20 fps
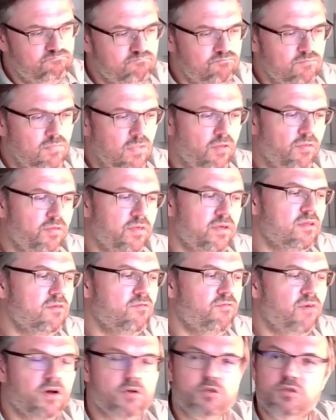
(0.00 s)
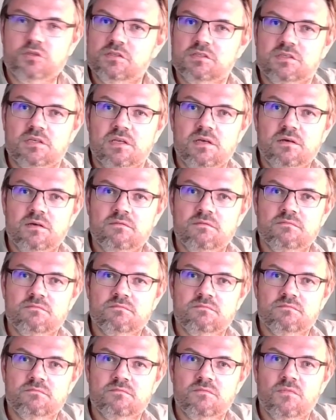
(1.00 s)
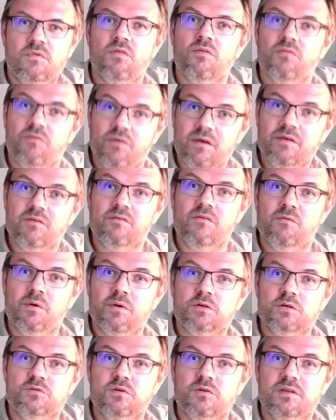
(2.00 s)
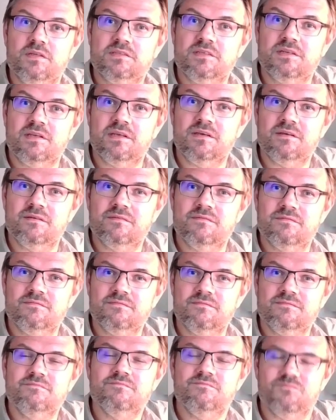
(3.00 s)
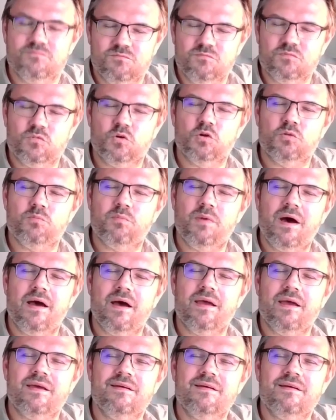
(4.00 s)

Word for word: I think the function is clear. Thank you very much for listening. Goodbye.